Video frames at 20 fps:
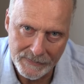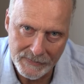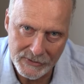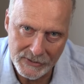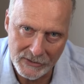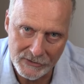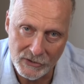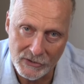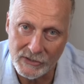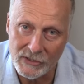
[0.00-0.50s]

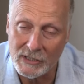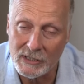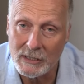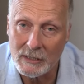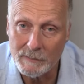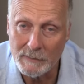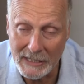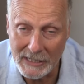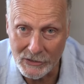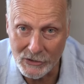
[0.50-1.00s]
such as a
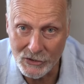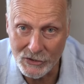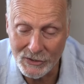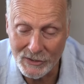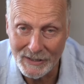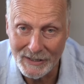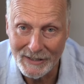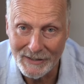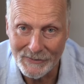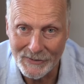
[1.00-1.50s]

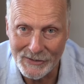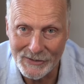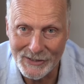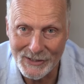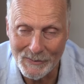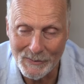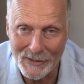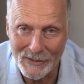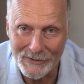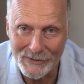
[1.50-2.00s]
speech that
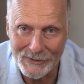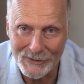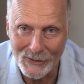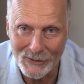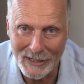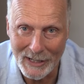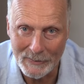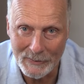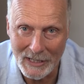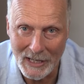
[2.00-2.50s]
someone's
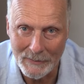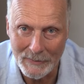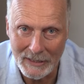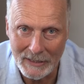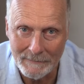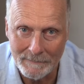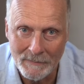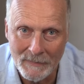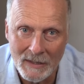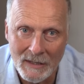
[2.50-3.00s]
got
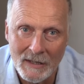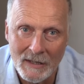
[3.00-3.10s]
upcoming.